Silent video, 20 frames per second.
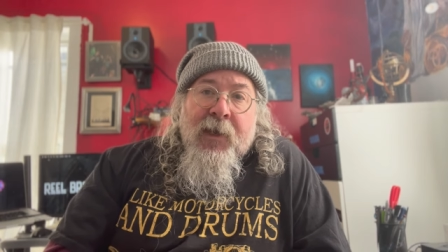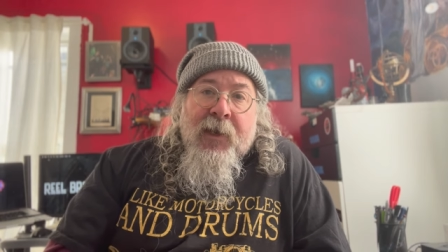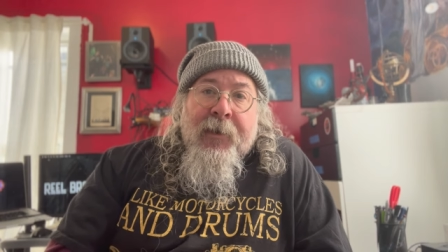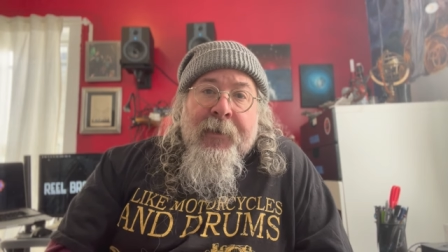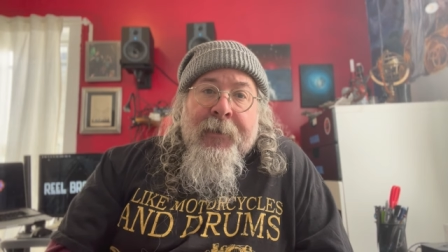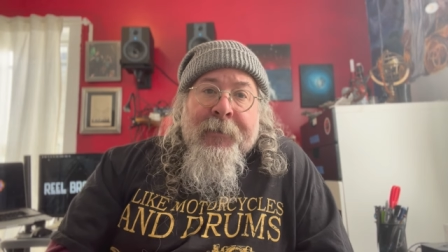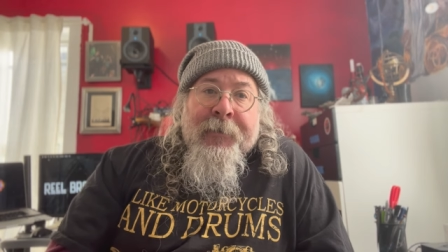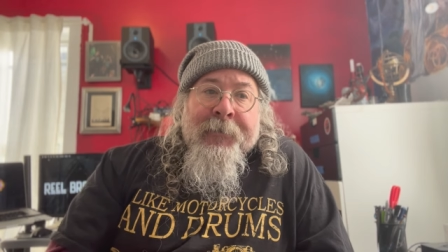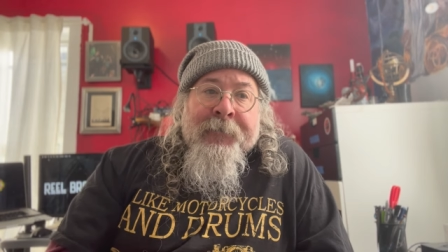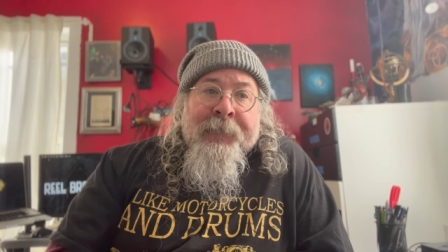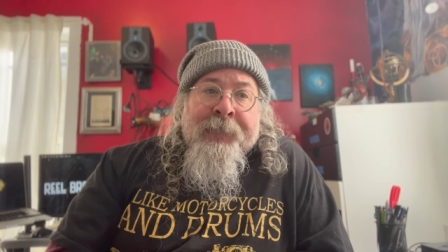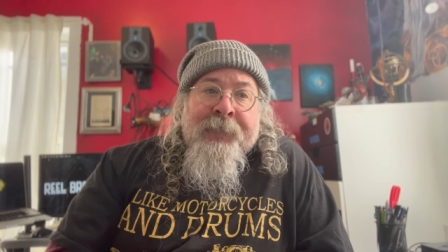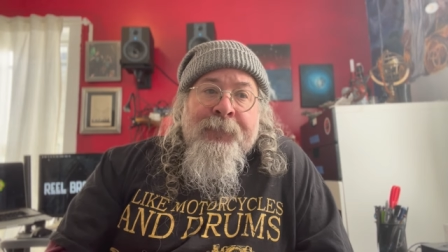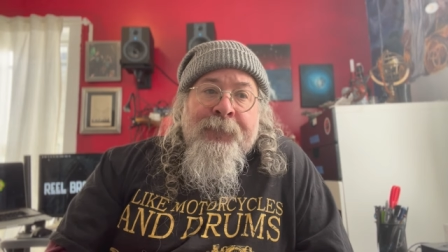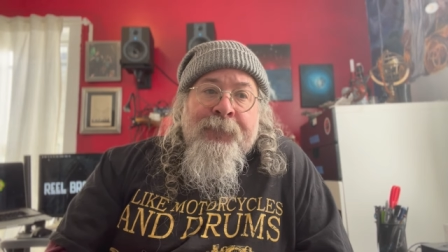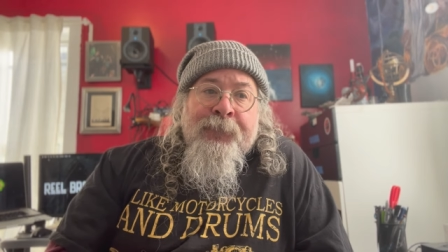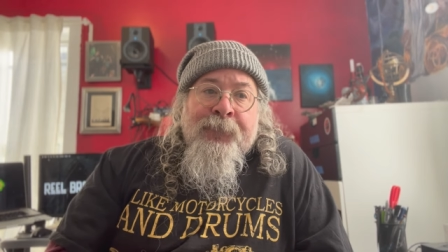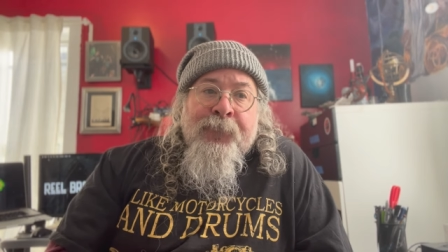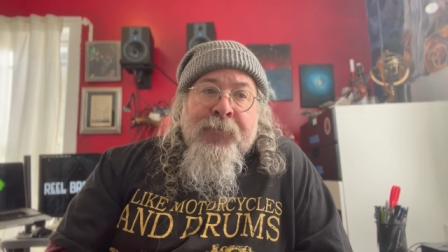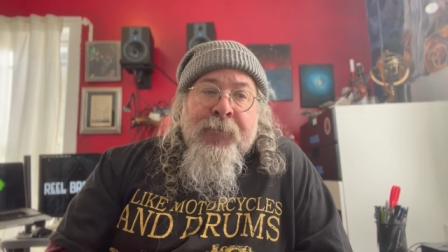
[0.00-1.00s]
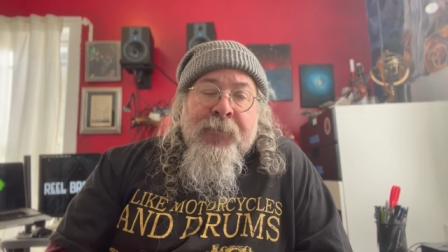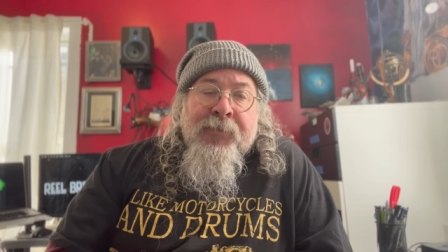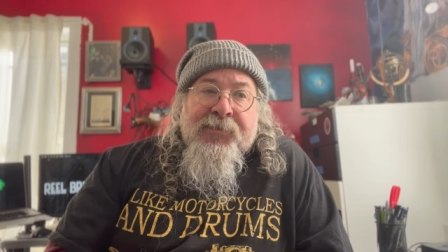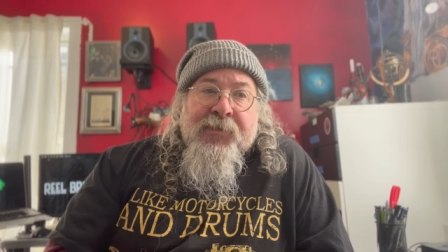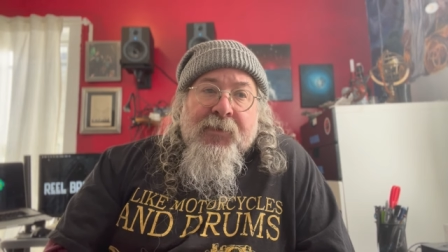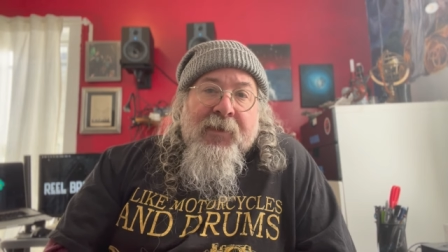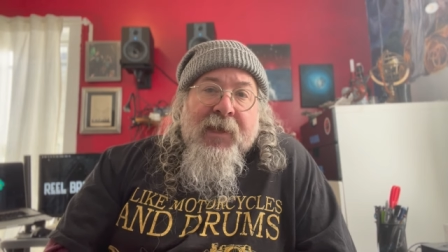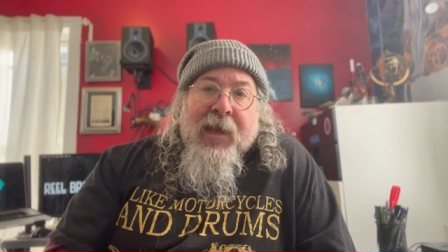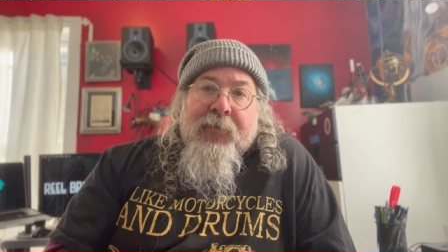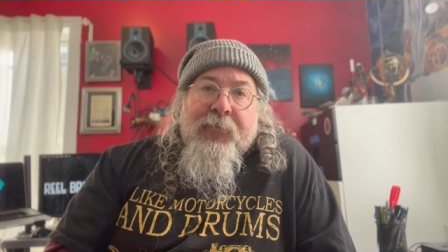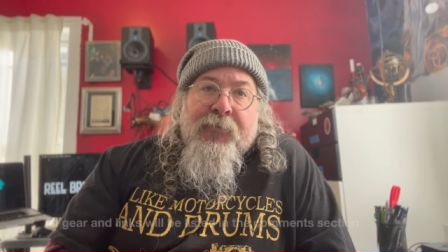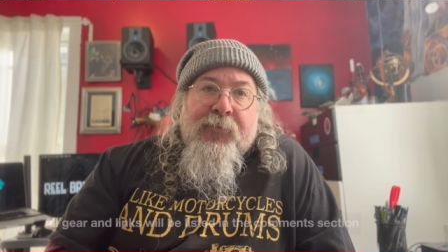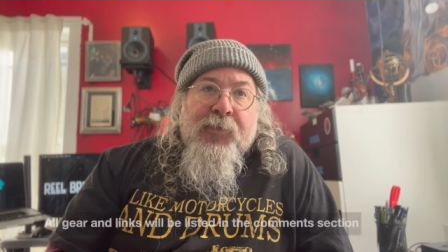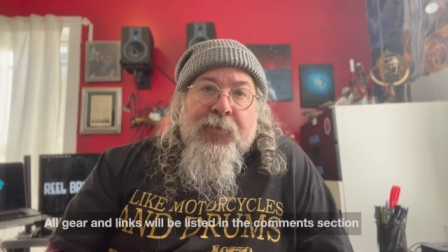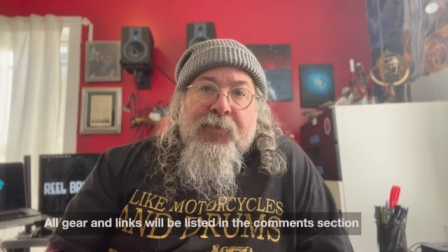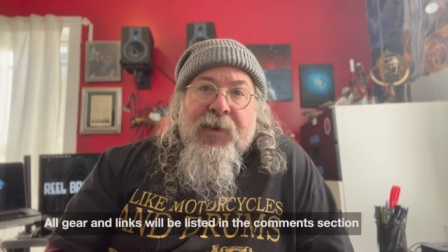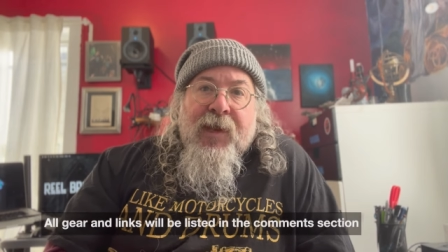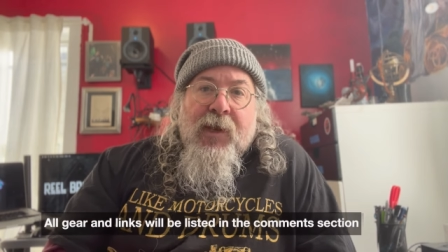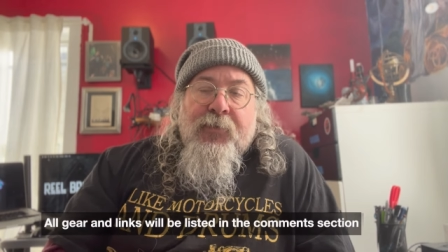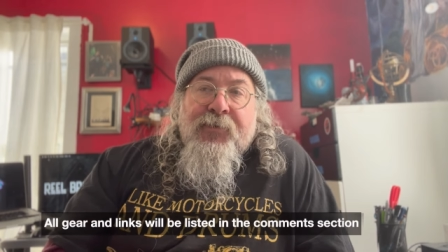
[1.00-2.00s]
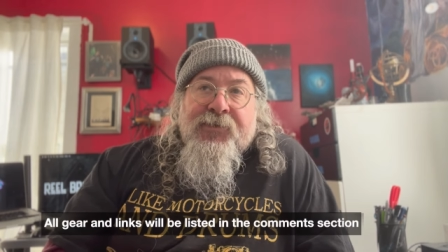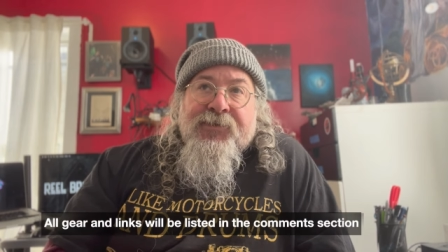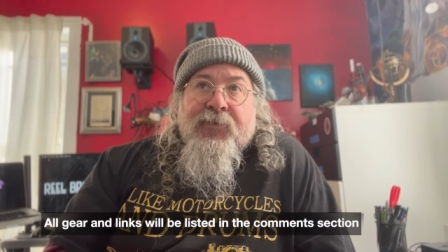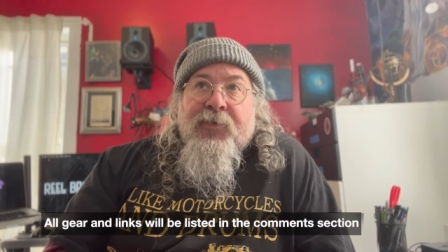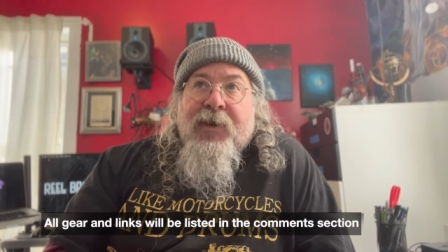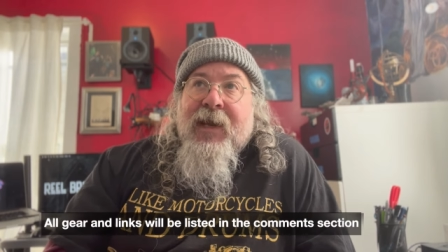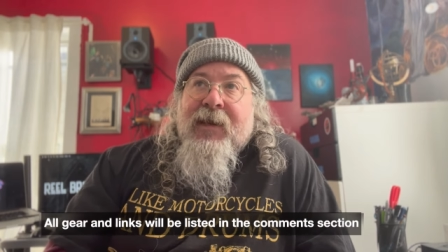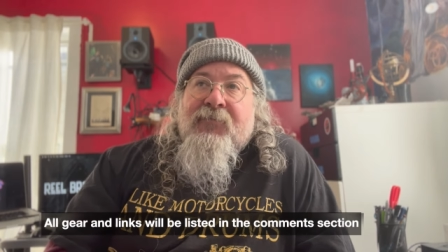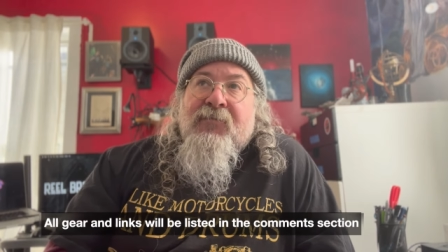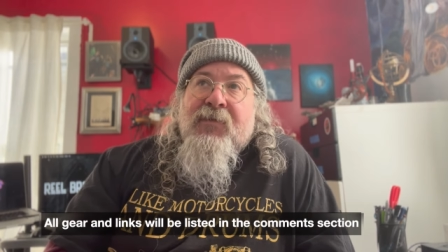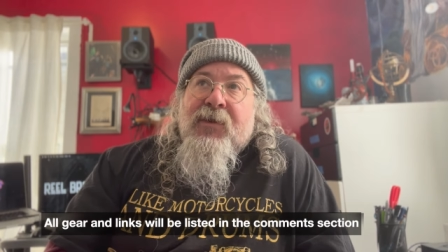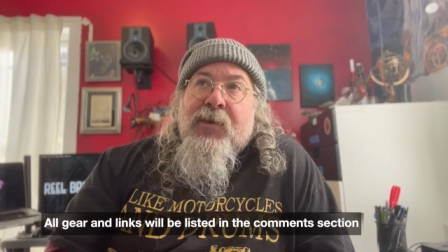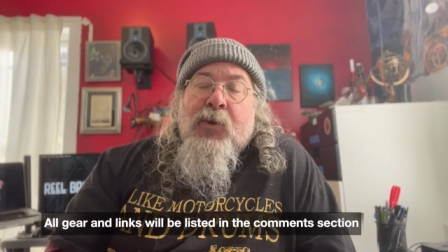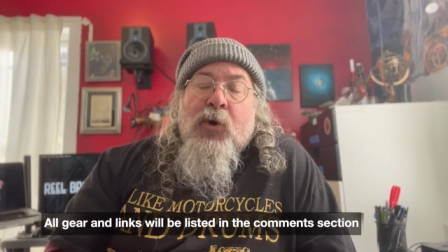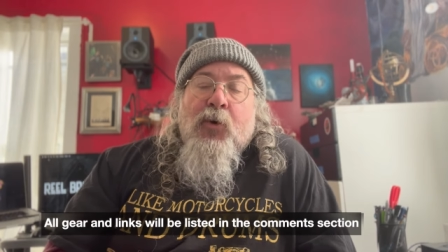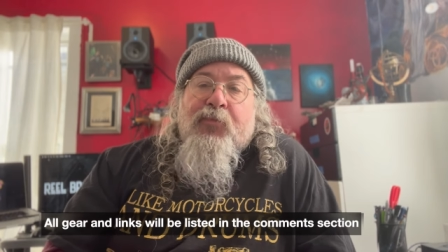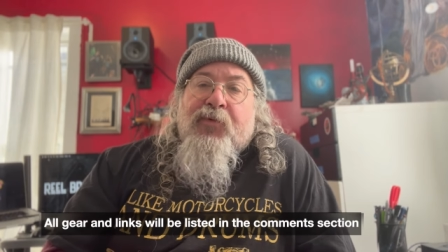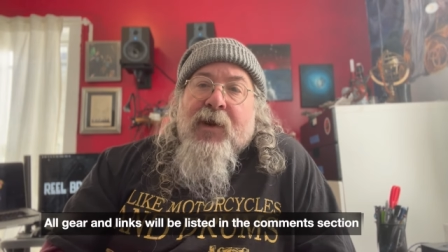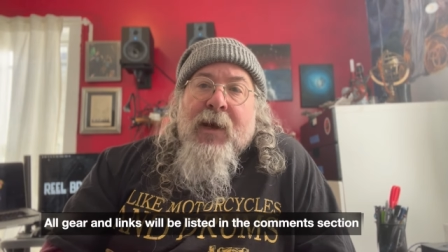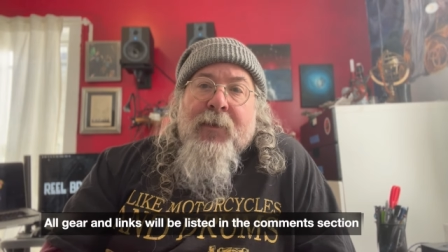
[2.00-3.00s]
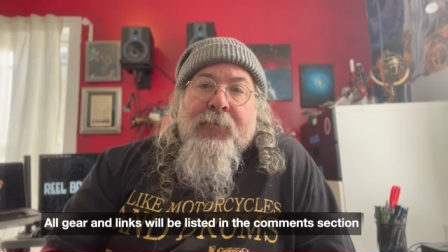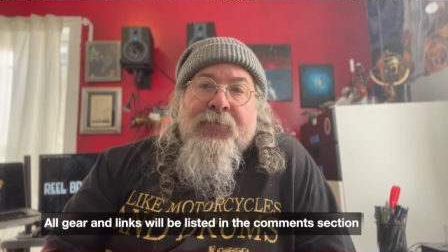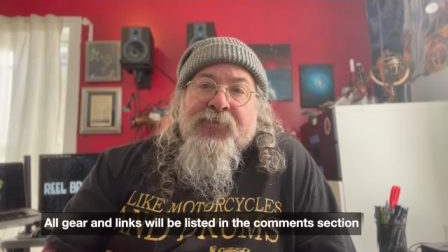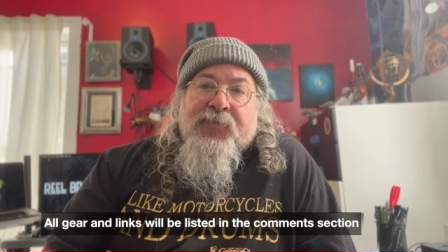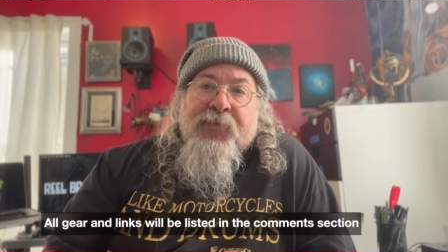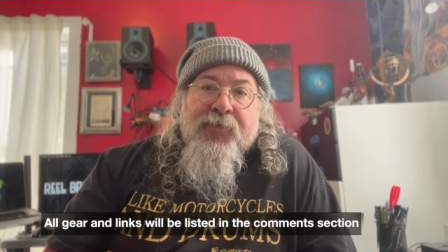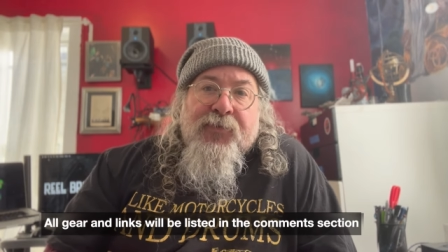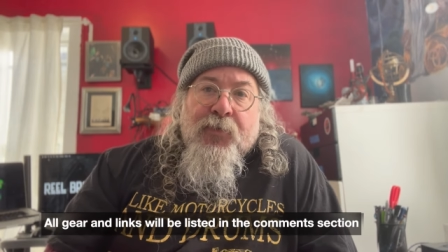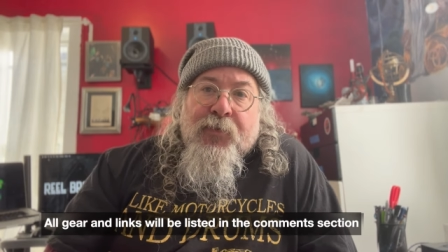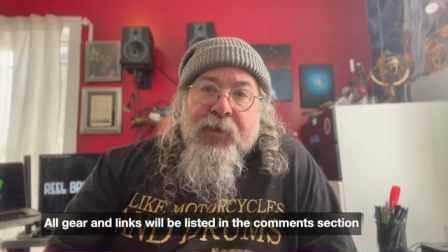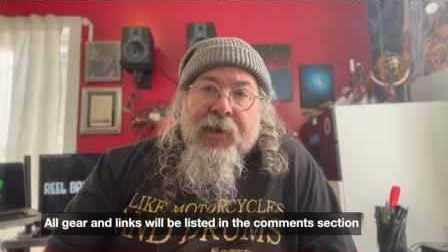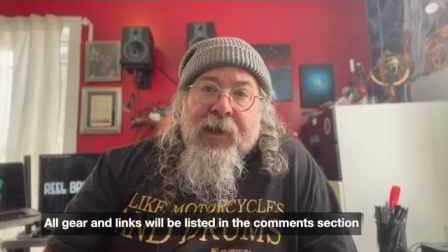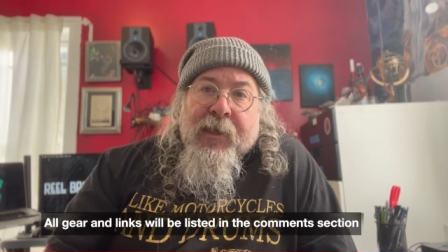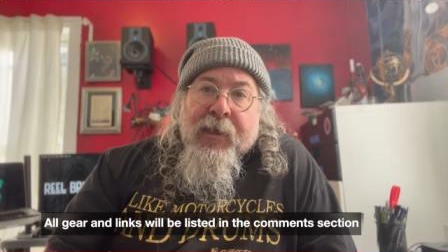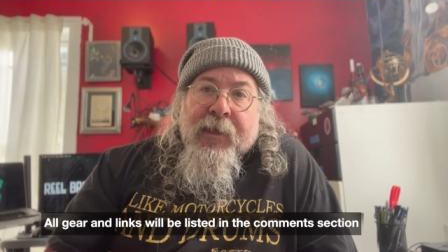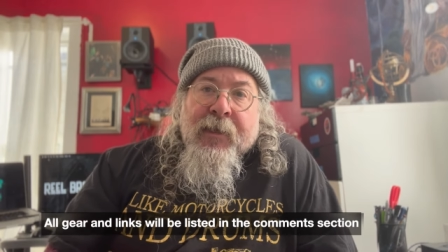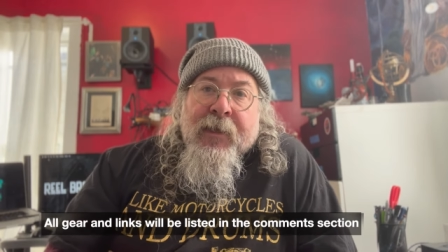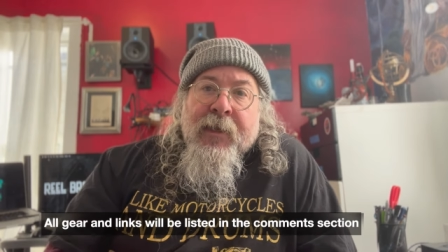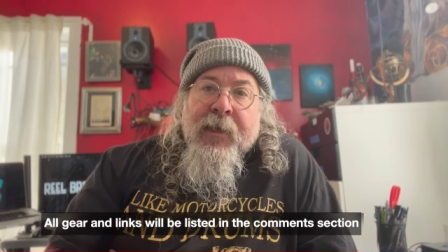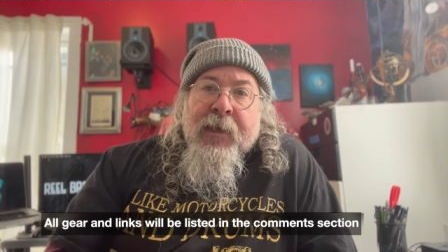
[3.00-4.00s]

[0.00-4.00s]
Um, so yeah, the rig was great. No problems with the rig.